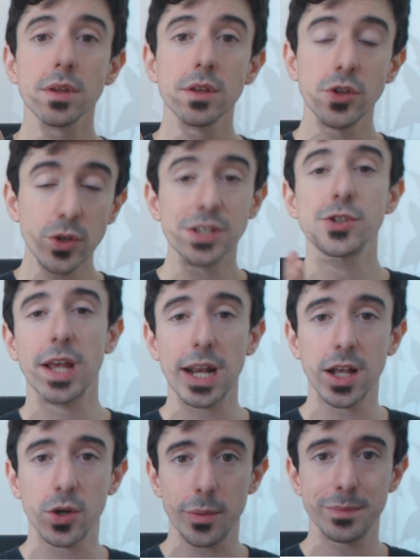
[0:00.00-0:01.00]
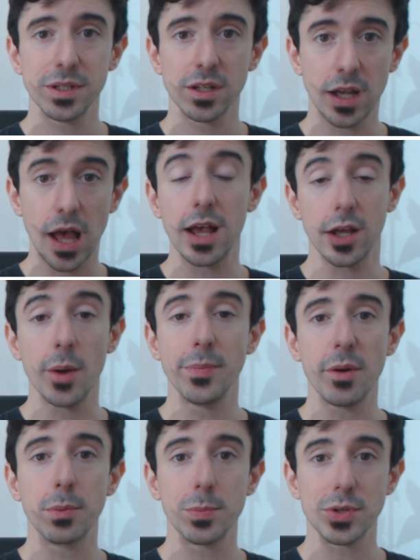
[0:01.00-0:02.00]
You need to get a copy
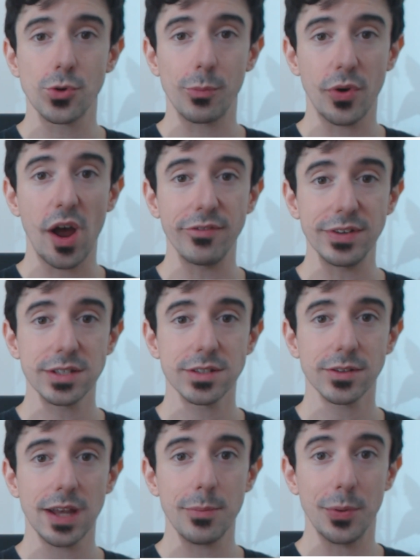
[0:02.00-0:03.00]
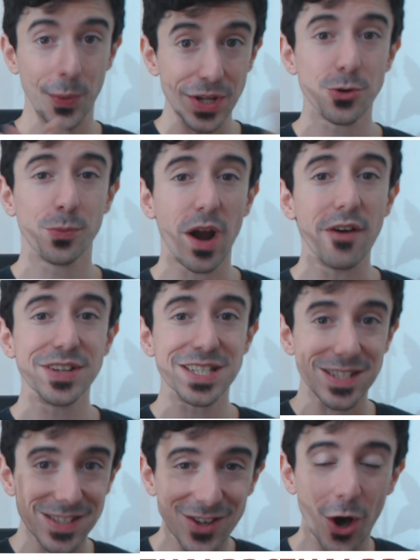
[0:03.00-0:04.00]
of Perpetual Profits. Okay, Perpetual
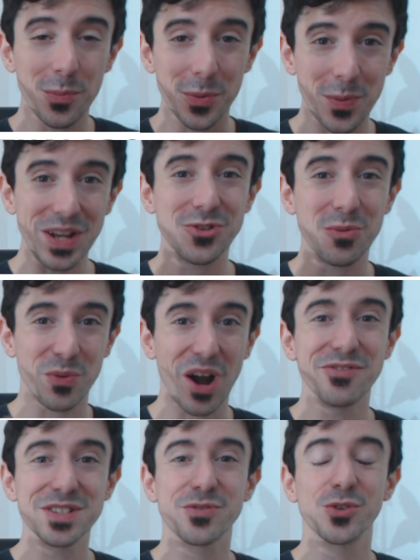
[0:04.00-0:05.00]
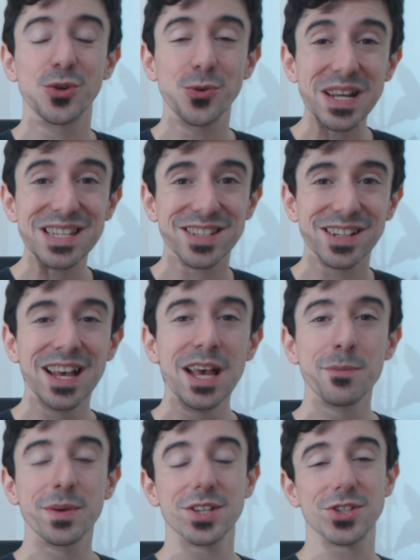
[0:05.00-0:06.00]
Profits, it's called Perpetual Profits for a reason,
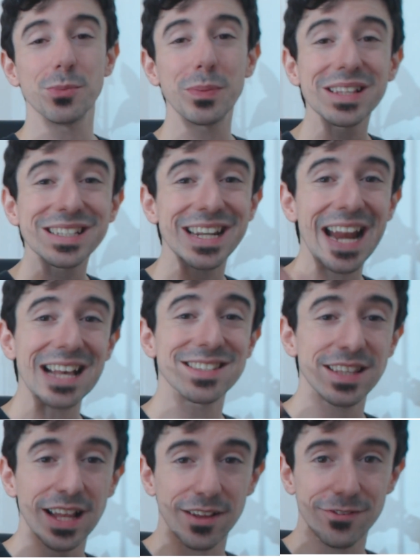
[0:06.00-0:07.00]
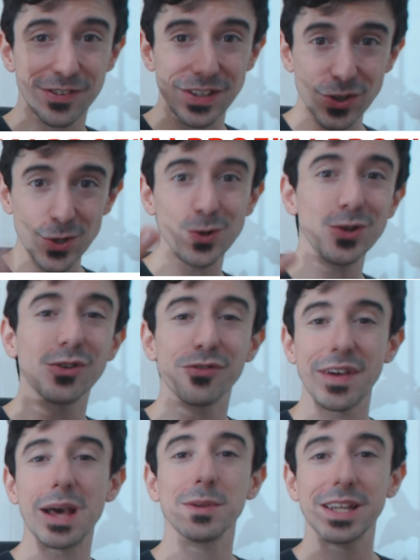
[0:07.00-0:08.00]
because you're building an asset that can feed you, your
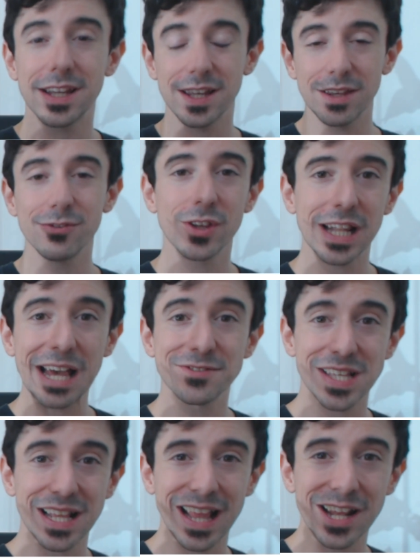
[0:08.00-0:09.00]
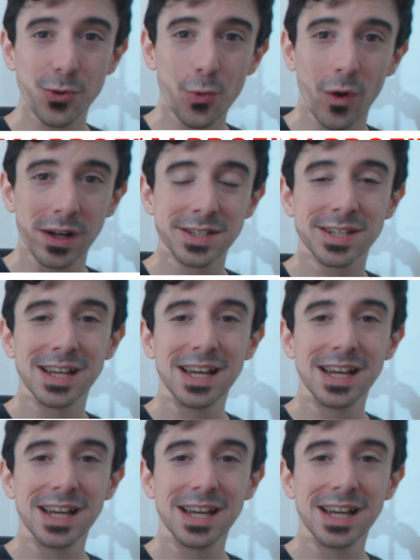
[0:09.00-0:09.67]
family, can give you the lifestyle that you want,